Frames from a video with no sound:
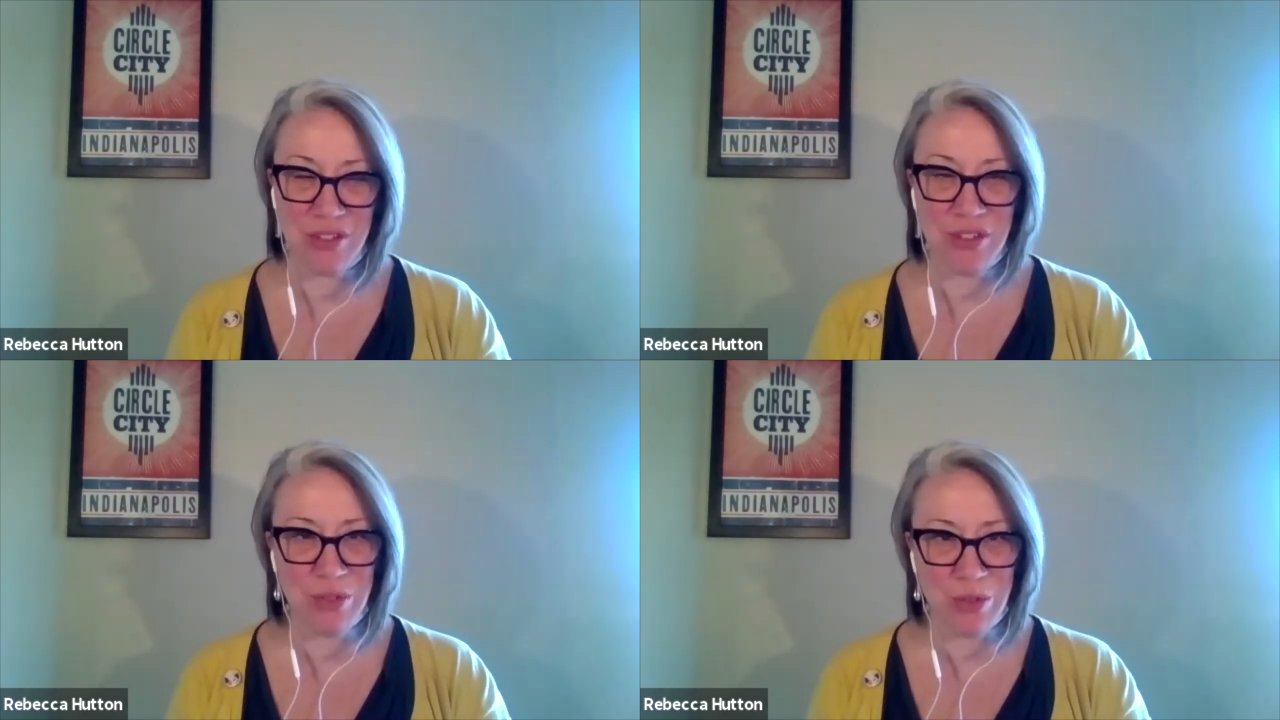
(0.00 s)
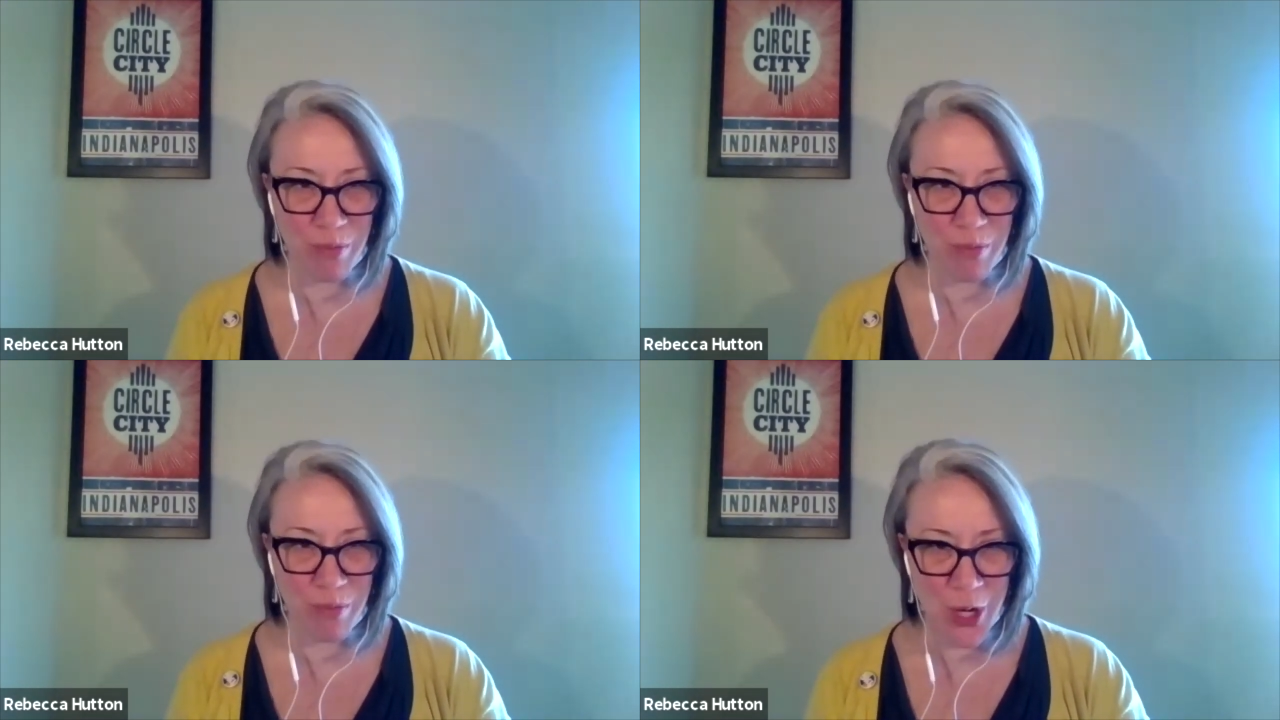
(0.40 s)
you
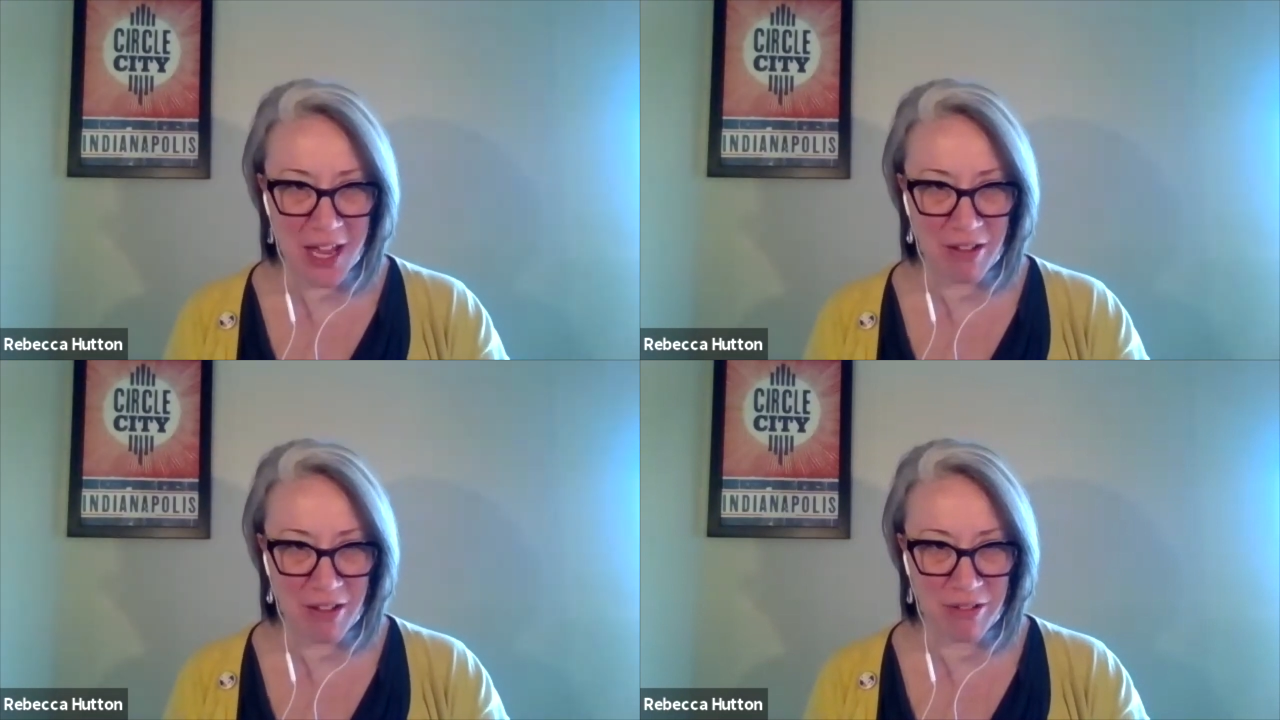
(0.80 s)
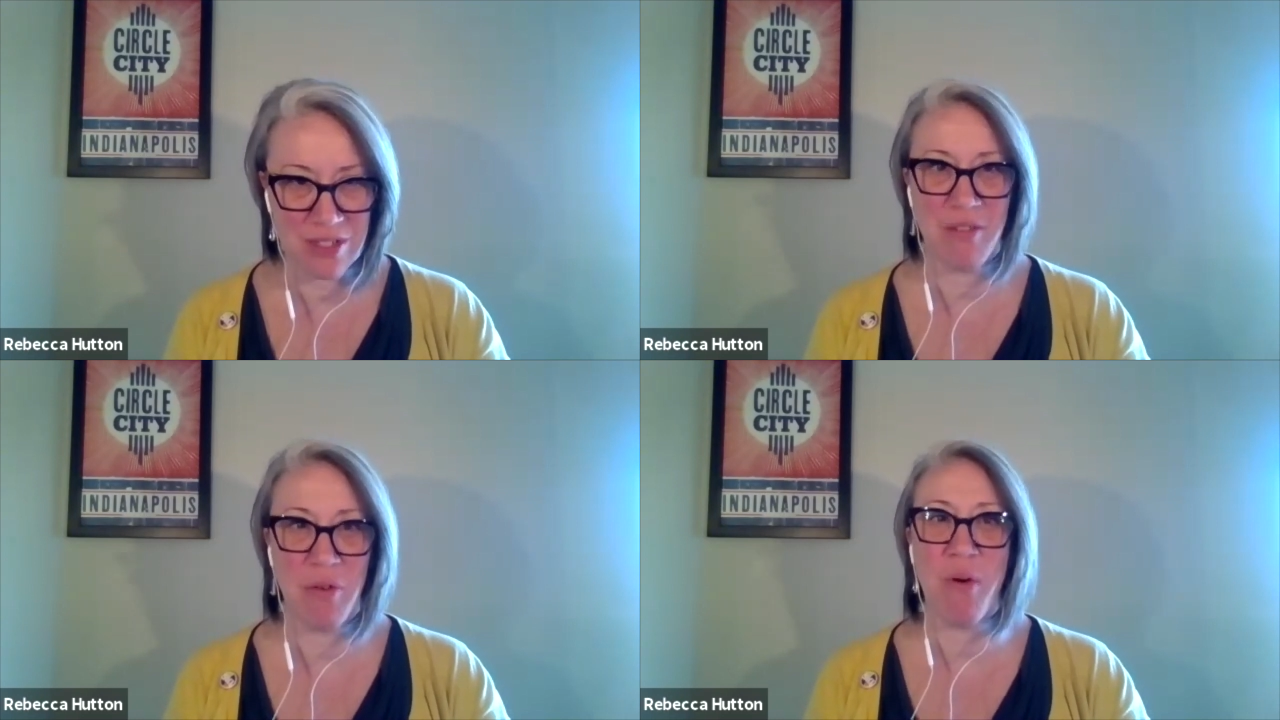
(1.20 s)
don't burn out
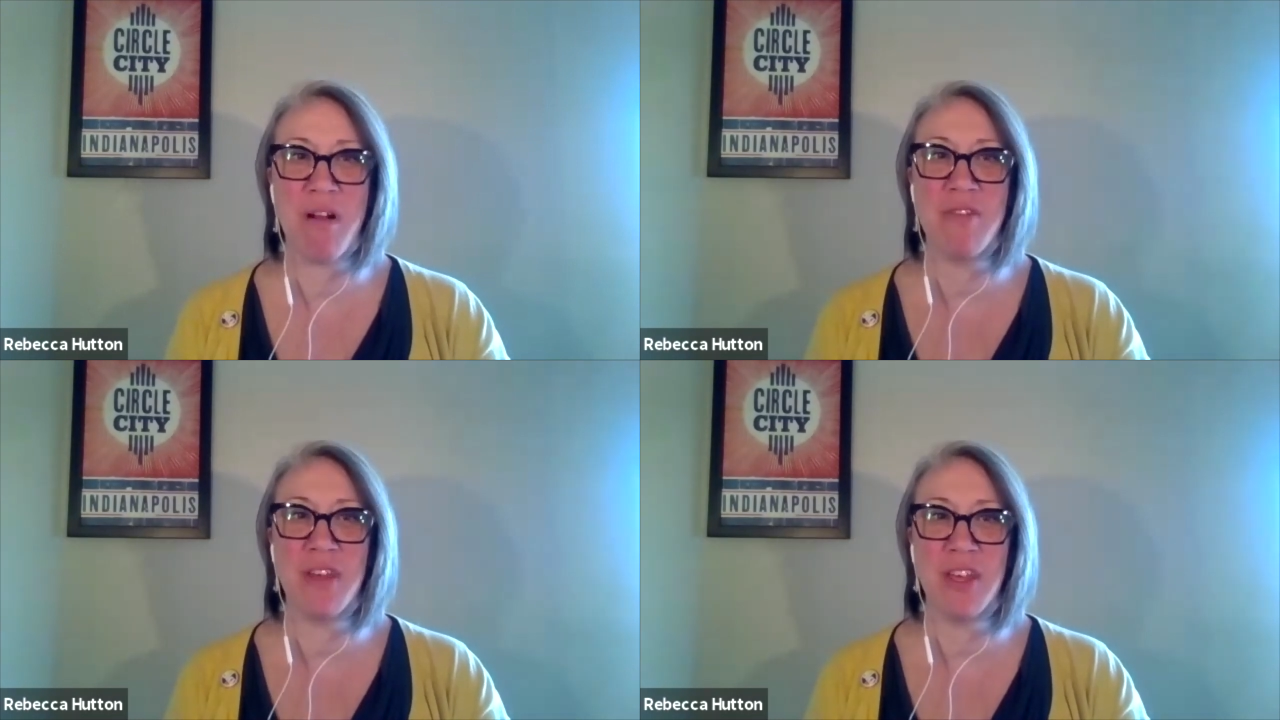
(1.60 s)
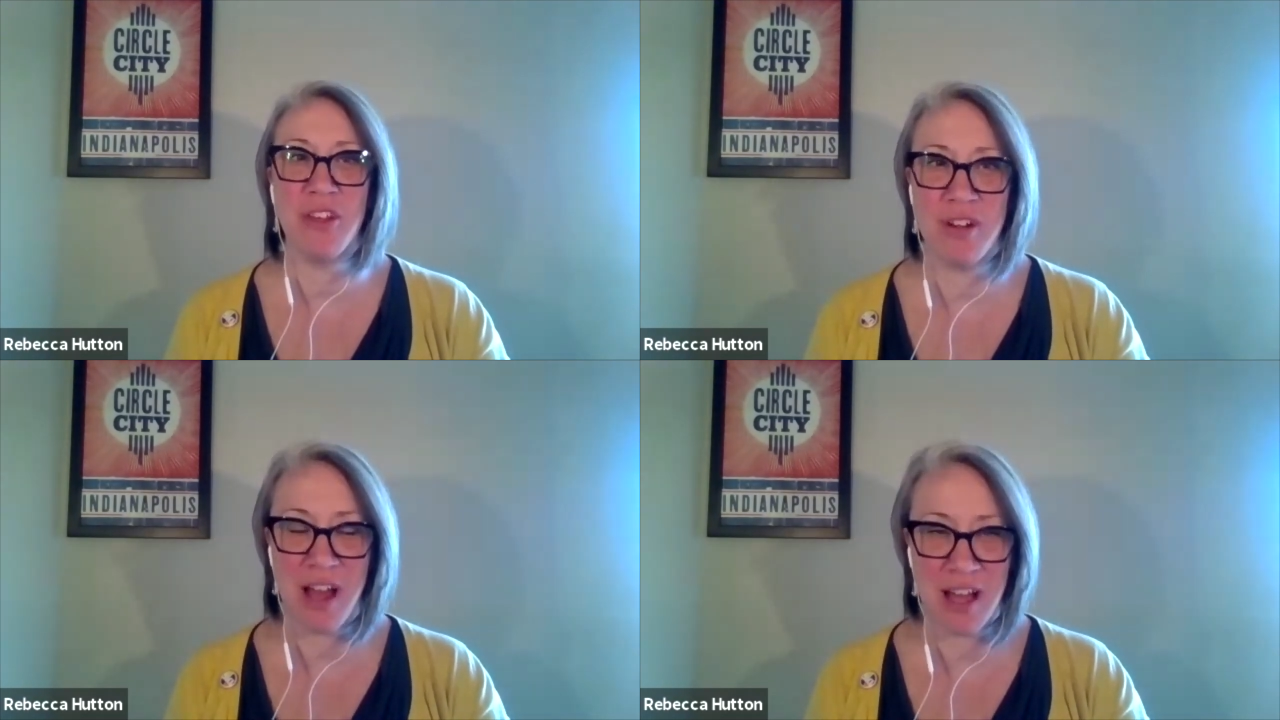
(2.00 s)
or that you're
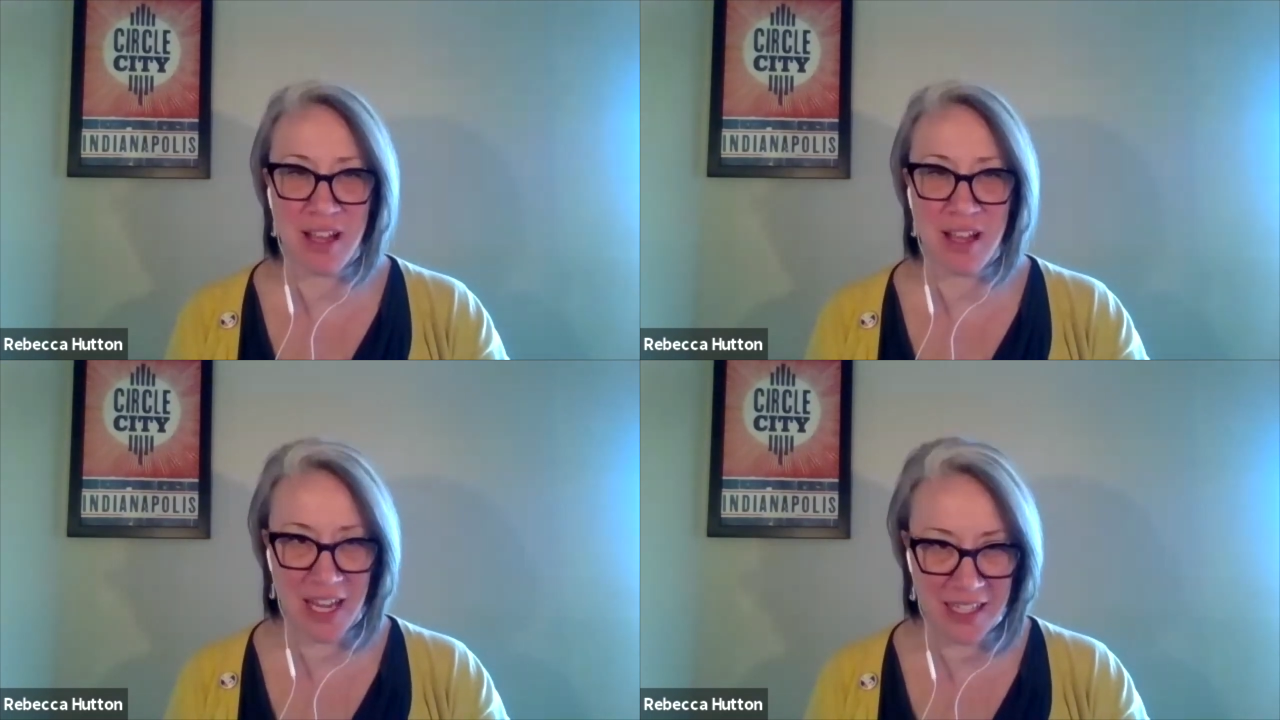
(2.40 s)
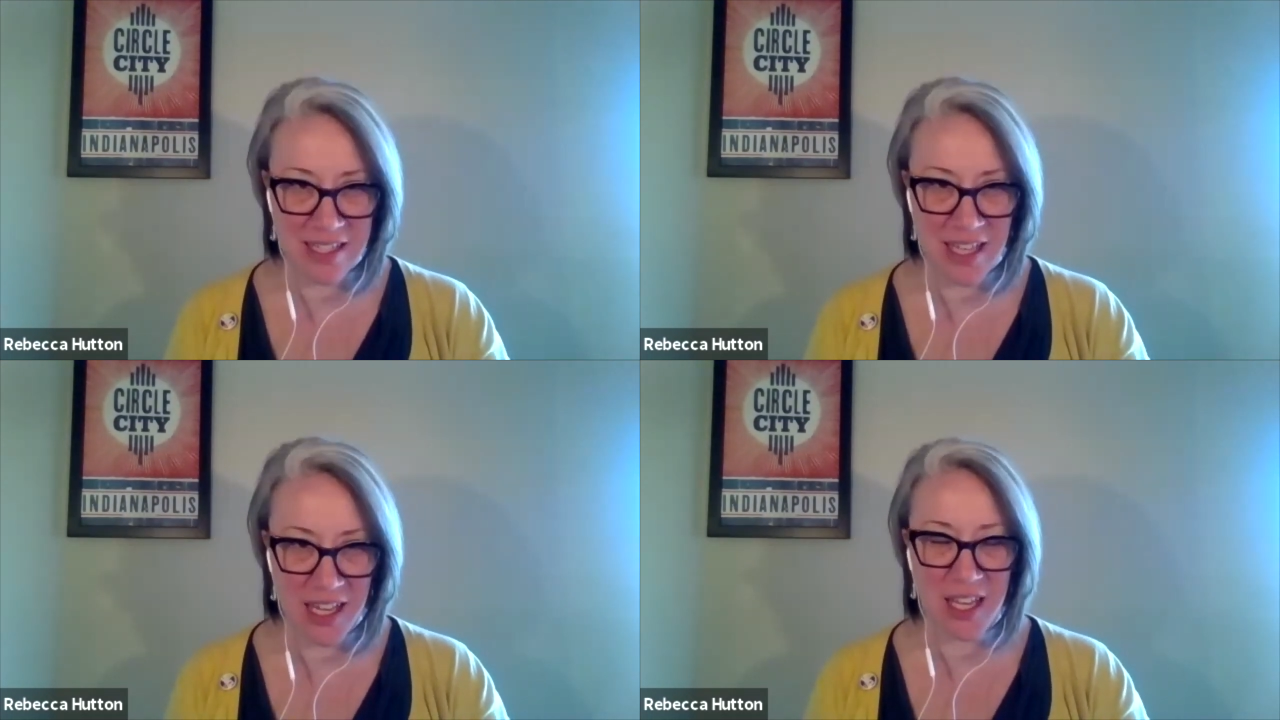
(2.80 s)
not getting sick?